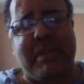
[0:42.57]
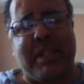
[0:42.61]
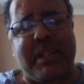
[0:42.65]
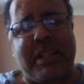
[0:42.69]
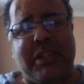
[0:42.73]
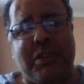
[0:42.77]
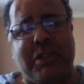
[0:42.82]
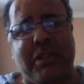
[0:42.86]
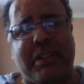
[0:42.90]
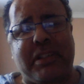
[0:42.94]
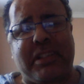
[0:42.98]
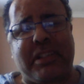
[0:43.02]

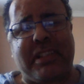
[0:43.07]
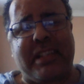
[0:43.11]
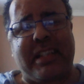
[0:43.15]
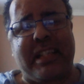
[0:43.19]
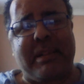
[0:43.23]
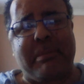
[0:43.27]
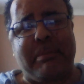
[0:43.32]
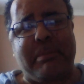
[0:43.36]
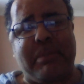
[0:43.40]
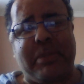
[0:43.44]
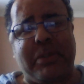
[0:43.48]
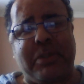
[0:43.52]
men who
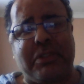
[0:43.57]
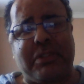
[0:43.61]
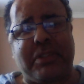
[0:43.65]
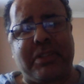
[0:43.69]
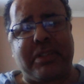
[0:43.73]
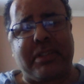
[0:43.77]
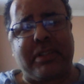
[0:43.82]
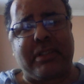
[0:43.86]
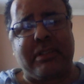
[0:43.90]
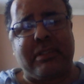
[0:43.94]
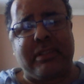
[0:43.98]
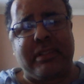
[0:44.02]
actually
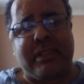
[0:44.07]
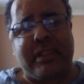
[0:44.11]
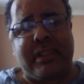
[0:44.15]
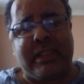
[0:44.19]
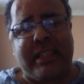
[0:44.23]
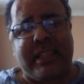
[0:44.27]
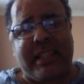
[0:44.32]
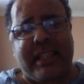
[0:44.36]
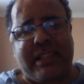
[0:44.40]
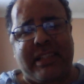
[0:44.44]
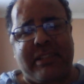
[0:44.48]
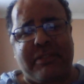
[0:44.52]
built it
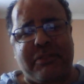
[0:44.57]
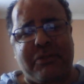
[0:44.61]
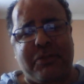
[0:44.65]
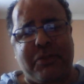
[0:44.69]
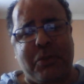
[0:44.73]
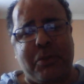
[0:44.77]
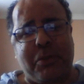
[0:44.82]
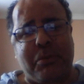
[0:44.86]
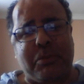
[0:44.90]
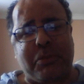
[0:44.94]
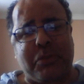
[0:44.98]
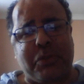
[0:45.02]
and
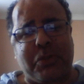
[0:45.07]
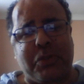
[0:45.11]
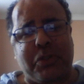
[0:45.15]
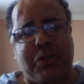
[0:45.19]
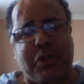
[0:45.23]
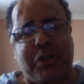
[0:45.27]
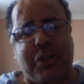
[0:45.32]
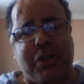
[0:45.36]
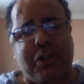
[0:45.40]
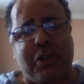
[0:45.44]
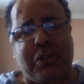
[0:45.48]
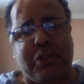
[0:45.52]
formed all
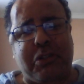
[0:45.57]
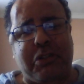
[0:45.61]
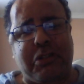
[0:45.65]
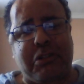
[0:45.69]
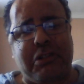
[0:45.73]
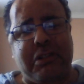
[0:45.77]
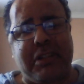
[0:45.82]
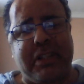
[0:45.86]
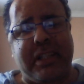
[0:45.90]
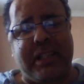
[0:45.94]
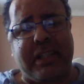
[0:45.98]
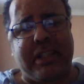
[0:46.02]
the
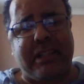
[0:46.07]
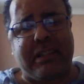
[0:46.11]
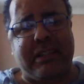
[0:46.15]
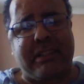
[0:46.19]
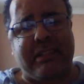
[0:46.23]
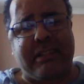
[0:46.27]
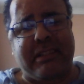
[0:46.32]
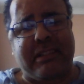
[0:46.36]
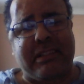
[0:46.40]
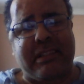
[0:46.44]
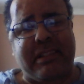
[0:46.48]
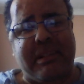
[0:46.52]
concrete
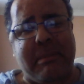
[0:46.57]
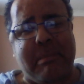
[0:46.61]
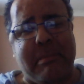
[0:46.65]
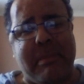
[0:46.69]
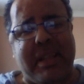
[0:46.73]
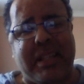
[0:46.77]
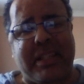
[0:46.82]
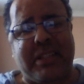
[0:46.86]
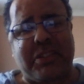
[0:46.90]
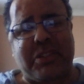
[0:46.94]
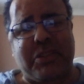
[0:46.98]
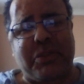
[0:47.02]
and the
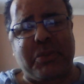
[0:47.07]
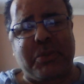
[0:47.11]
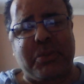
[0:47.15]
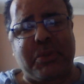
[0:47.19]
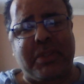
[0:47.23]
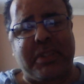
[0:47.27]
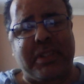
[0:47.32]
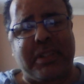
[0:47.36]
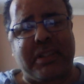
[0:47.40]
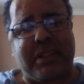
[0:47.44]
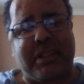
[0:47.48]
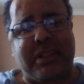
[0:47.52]

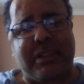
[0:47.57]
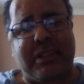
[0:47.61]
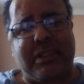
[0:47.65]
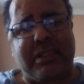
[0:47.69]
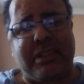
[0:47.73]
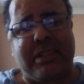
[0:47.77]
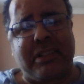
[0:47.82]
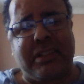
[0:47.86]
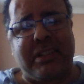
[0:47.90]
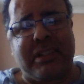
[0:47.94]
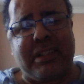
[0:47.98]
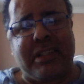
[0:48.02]
metal and the
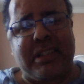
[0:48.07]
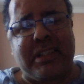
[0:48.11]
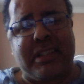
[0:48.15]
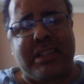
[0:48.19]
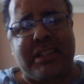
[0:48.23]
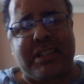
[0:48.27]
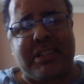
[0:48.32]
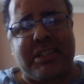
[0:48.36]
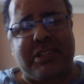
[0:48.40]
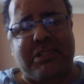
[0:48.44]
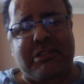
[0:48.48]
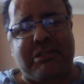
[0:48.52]

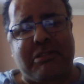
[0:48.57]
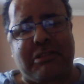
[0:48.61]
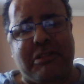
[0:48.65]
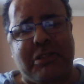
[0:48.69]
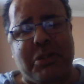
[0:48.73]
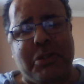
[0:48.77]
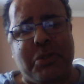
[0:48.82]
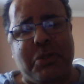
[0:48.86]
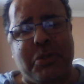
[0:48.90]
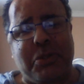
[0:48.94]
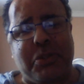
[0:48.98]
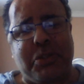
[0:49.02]

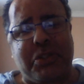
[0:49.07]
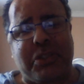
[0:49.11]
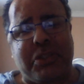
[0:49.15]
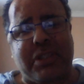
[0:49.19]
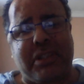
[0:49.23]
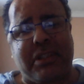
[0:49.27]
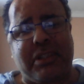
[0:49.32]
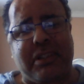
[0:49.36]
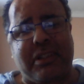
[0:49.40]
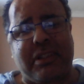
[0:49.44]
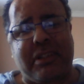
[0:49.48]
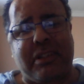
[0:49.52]
screws
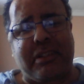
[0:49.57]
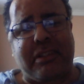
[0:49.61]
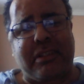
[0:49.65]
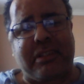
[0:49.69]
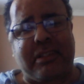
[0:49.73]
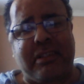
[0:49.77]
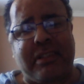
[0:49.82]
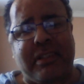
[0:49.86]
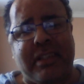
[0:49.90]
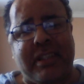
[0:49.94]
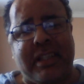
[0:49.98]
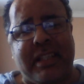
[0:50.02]
and
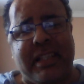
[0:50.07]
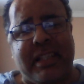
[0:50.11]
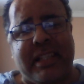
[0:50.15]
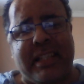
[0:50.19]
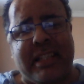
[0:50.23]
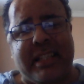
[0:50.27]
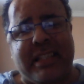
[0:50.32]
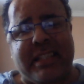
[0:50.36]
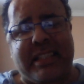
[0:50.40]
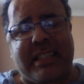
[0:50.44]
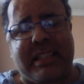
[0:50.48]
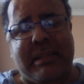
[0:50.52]
the
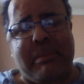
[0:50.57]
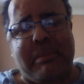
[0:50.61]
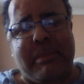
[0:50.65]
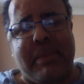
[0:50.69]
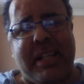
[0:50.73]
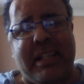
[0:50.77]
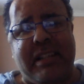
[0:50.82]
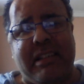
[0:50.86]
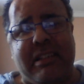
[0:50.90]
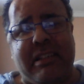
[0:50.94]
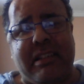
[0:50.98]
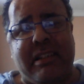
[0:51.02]

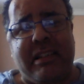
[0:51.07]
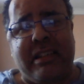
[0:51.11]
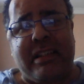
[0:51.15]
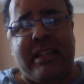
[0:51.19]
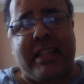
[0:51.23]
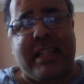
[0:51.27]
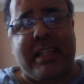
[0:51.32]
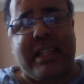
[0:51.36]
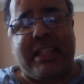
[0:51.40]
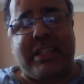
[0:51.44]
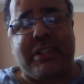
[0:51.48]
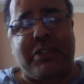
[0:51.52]
cement.
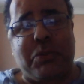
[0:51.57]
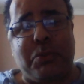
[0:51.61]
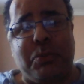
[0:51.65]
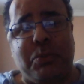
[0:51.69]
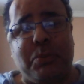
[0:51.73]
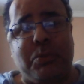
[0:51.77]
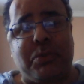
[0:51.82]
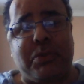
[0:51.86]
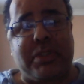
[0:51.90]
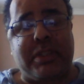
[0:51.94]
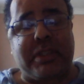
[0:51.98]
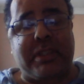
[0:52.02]
It's
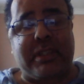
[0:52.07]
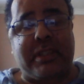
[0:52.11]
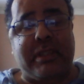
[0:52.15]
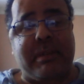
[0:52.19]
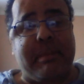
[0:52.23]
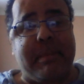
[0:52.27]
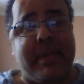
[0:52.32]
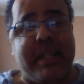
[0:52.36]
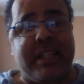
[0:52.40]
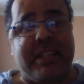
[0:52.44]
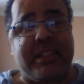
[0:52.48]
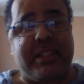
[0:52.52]
all just
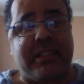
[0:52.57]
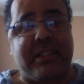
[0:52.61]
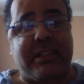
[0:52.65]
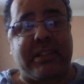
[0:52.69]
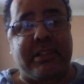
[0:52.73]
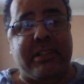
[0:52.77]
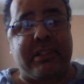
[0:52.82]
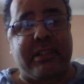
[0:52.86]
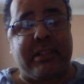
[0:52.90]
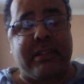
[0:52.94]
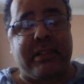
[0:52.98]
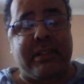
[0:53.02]

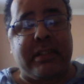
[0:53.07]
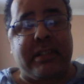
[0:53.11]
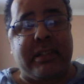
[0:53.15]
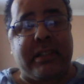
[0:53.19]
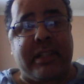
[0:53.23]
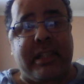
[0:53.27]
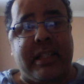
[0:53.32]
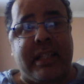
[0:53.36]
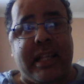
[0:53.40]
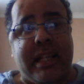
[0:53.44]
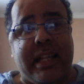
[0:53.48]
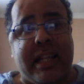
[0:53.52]
amazing,
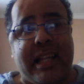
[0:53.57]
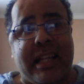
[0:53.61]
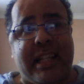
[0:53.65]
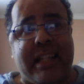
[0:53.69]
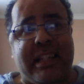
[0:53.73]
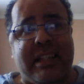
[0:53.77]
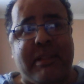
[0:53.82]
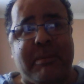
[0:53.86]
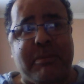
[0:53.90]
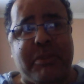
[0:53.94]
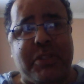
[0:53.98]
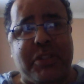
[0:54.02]

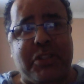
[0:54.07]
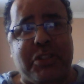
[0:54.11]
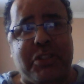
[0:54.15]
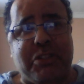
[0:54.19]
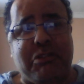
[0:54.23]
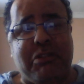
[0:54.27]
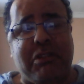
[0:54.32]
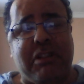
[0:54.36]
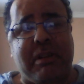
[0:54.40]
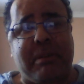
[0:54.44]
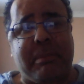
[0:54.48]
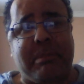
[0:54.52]
and I'm
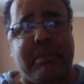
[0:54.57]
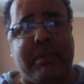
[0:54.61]
just struck